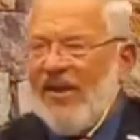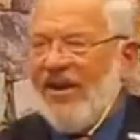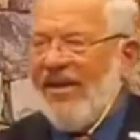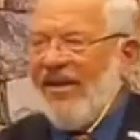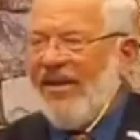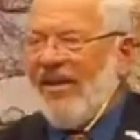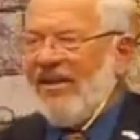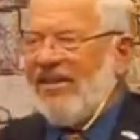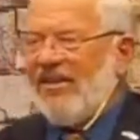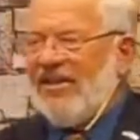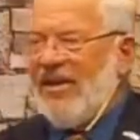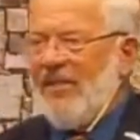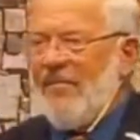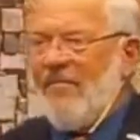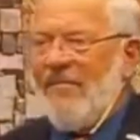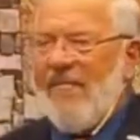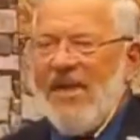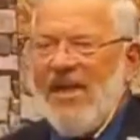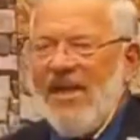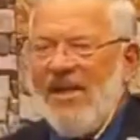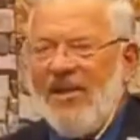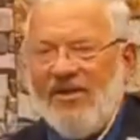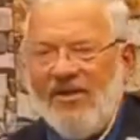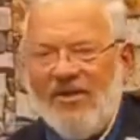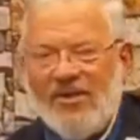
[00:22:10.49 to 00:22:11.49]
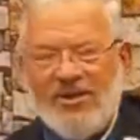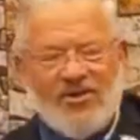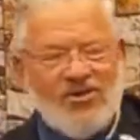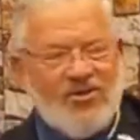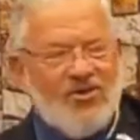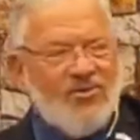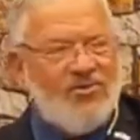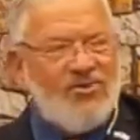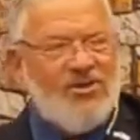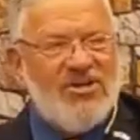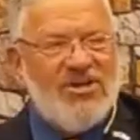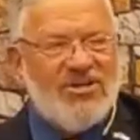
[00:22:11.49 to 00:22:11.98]
get the meal that
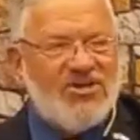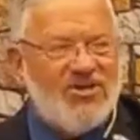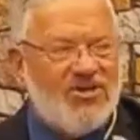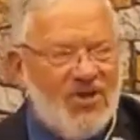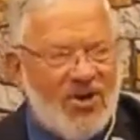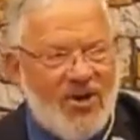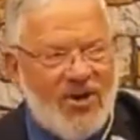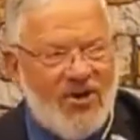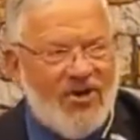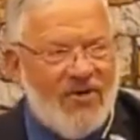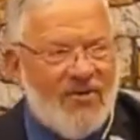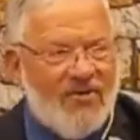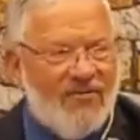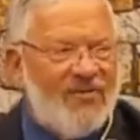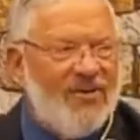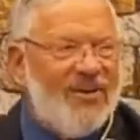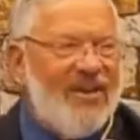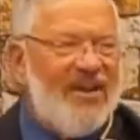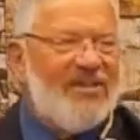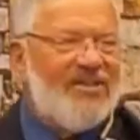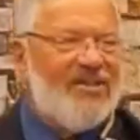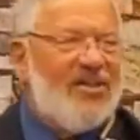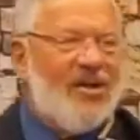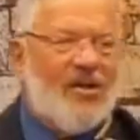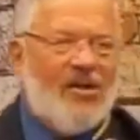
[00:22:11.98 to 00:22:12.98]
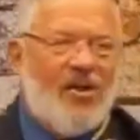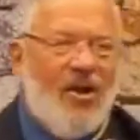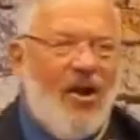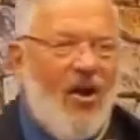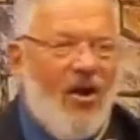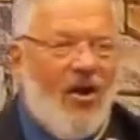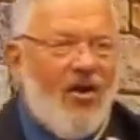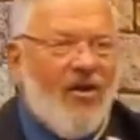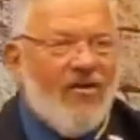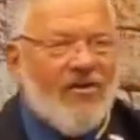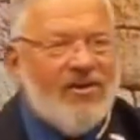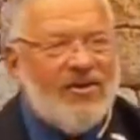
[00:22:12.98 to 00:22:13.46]
you deserve, get the
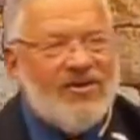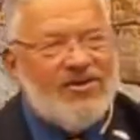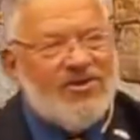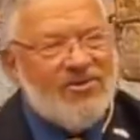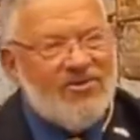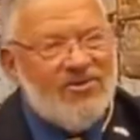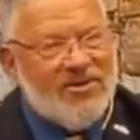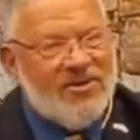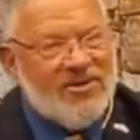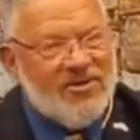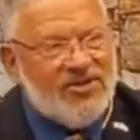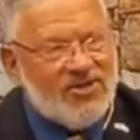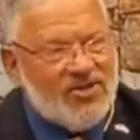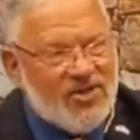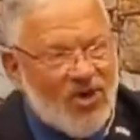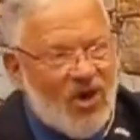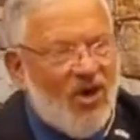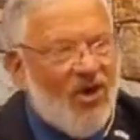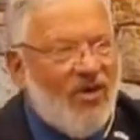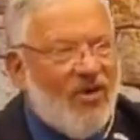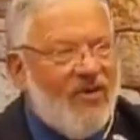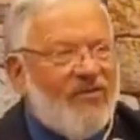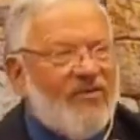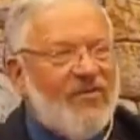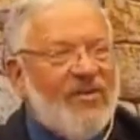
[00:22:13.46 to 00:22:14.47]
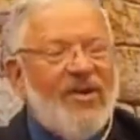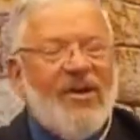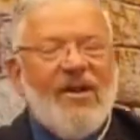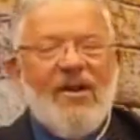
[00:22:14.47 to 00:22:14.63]
car that you deserve.